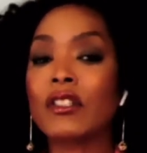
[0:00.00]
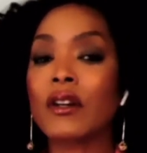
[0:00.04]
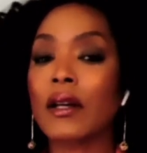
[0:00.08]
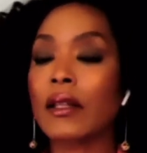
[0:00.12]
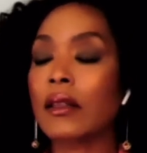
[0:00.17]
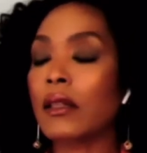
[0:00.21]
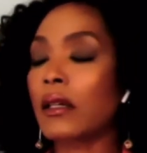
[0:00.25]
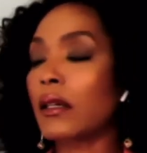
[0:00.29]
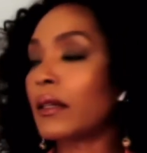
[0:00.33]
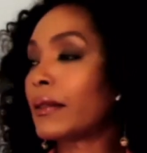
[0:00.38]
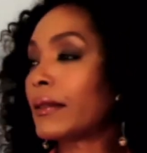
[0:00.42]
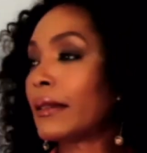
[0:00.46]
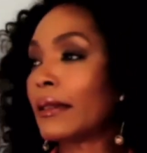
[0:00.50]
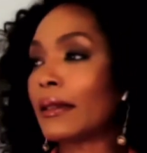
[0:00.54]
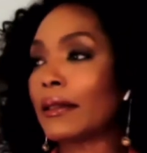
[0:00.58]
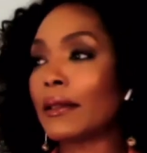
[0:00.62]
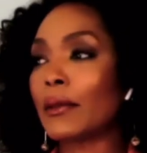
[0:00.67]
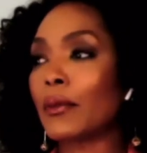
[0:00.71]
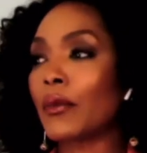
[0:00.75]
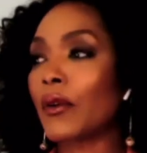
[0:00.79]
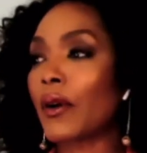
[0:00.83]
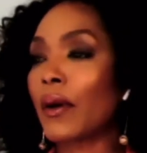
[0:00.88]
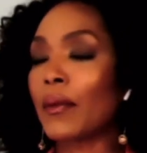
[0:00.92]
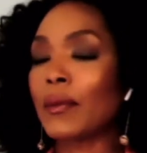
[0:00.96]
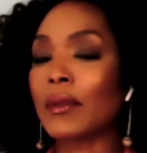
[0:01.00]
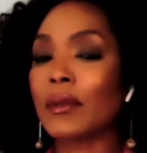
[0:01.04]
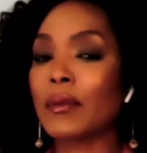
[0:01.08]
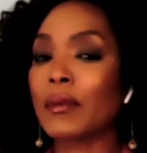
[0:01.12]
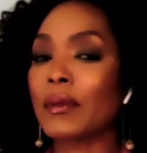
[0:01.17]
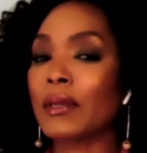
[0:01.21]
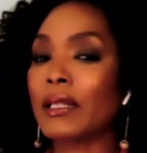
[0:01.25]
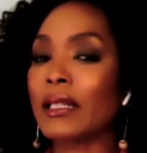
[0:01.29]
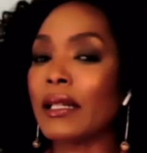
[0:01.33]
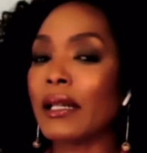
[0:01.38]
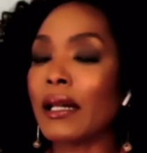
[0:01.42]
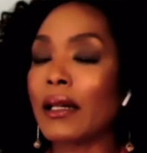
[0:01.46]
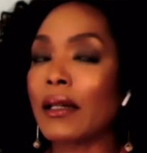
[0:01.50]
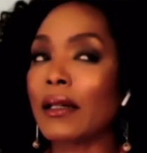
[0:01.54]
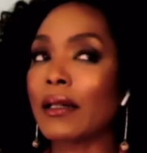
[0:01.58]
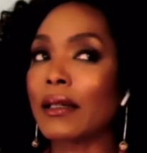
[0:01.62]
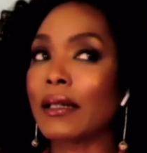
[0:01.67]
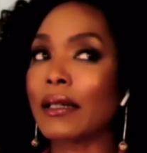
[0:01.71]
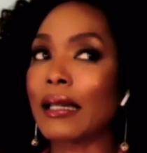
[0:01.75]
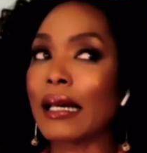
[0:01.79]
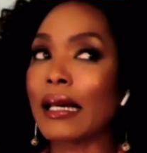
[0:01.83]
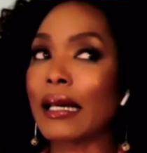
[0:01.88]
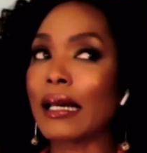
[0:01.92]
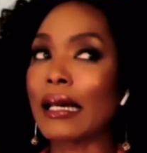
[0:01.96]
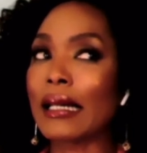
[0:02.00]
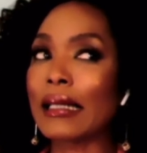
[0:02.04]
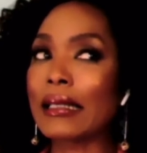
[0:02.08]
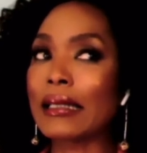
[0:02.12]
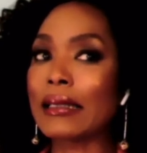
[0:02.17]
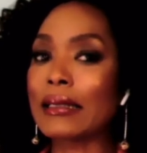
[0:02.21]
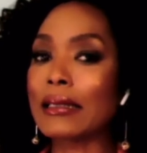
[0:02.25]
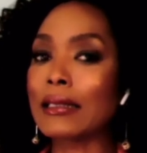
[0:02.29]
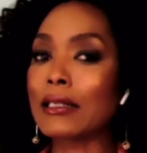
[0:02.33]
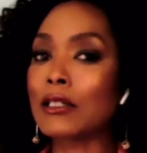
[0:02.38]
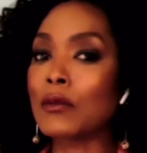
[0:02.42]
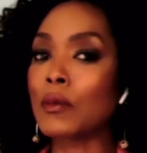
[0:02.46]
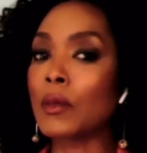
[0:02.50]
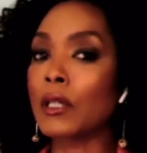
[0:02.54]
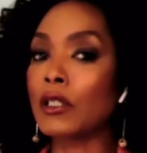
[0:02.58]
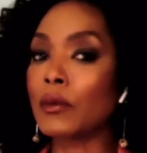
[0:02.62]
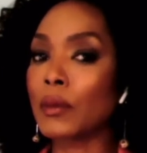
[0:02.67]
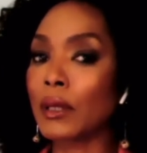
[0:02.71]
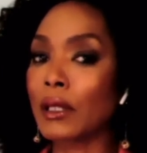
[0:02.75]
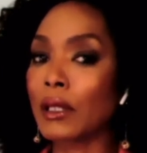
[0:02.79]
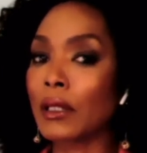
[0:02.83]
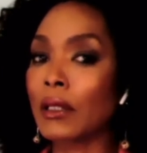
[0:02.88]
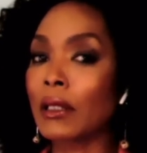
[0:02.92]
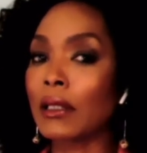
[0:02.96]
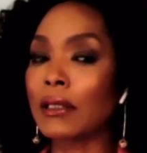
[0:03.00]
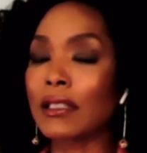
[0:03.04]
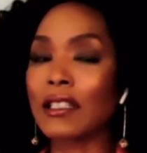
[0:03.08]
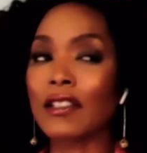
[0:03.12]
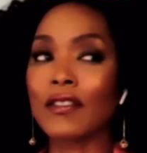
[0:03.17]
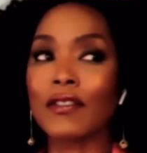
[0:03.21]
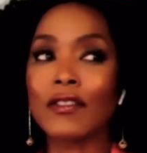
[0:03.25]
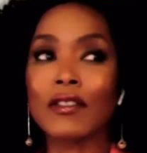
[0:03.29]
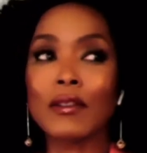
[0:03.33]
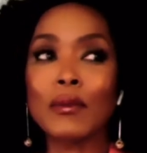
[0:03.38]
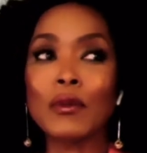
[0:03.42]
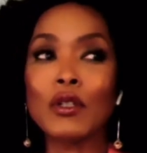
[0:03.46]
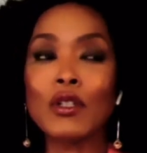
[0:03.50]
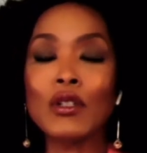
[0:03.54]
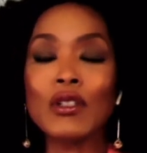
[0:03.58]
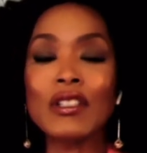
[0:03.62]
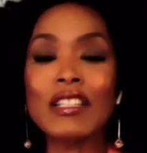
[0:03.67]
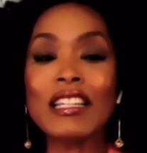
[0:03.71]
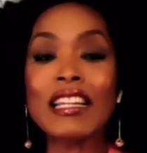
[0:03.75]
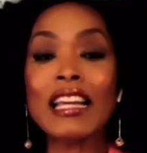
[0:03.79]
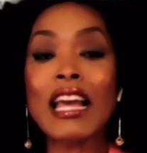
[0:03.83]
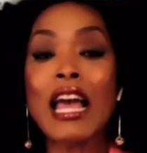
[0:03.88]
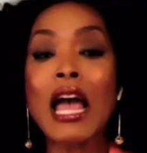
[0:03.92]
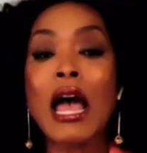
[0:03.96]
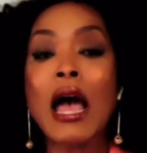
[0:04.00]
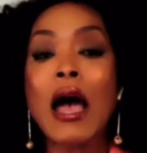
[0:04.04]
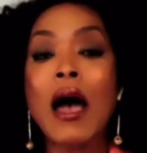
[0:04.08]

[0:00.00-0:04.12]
So I thought, yeah, they're probably not going to like this as much because of the music.